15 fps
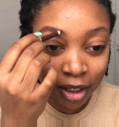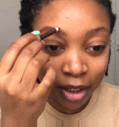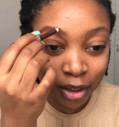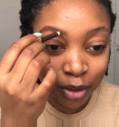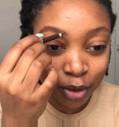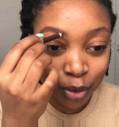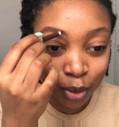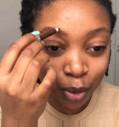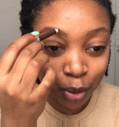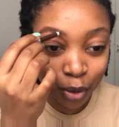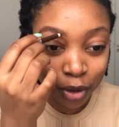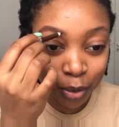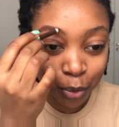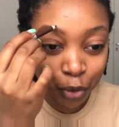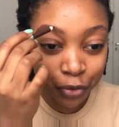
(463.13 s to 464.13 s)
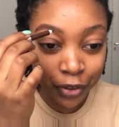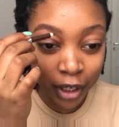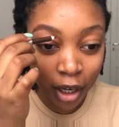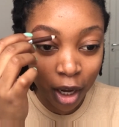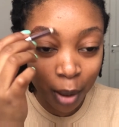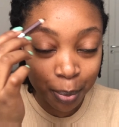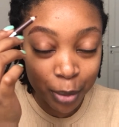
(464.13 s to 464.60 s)
strokes moving
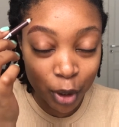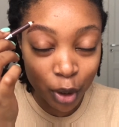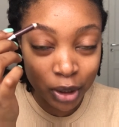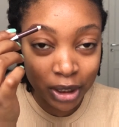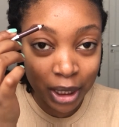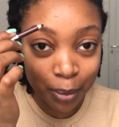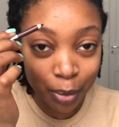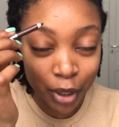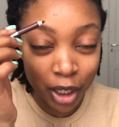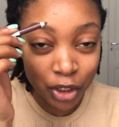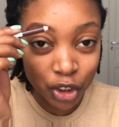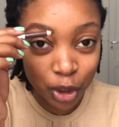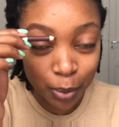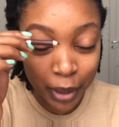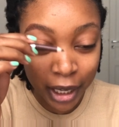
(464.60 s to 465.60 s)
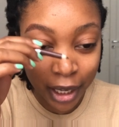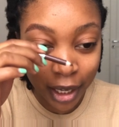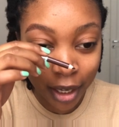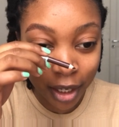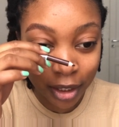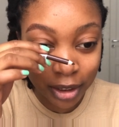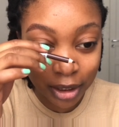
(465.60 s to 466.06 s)
up because I brushed my
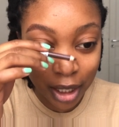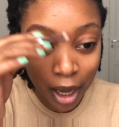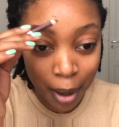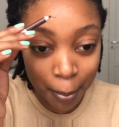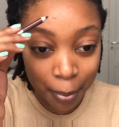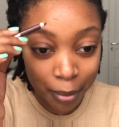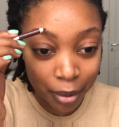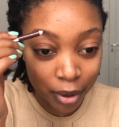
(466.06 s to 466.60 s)
hairs up